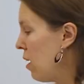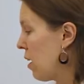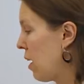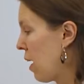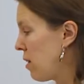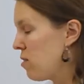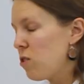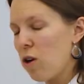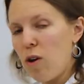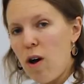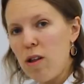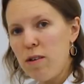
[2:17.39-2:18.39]
Guidance on
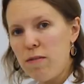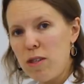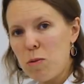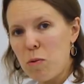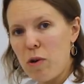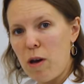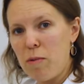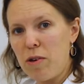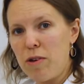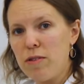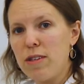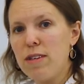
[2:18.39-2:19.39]
all of these
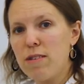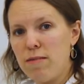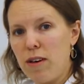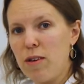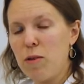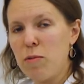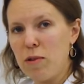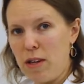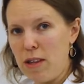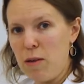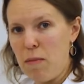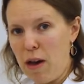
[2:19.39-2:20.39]
parameters is available
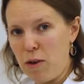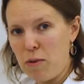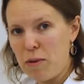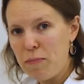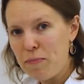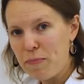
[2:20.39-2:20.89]
in the manual.